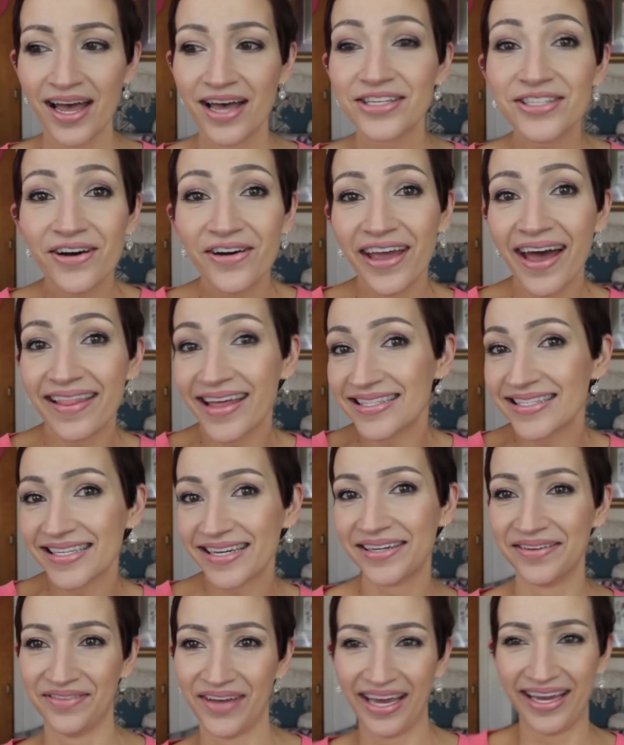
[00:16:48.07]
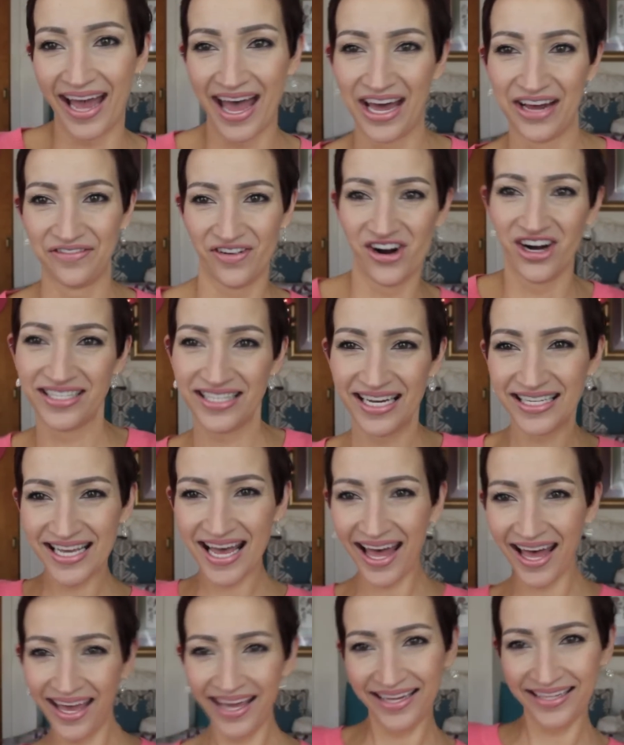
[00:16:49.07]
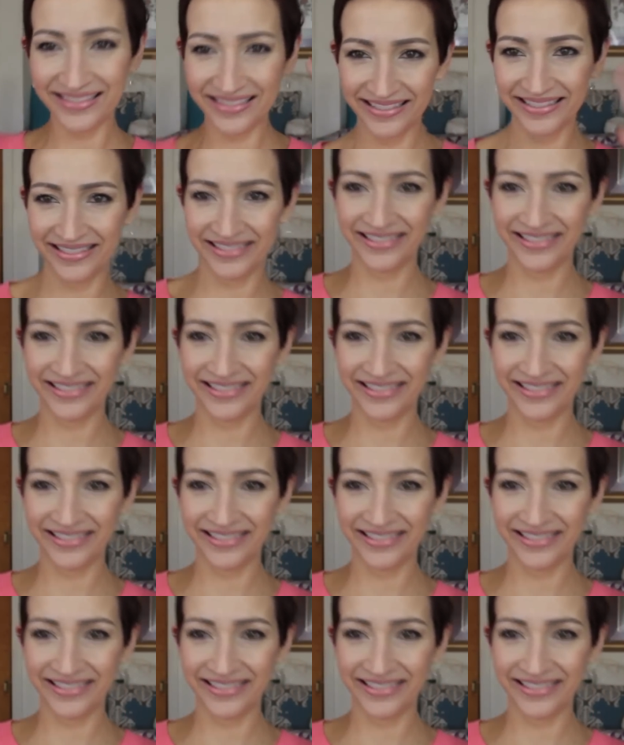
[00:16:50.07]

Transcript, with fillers: so yeah, that's going to be it for today.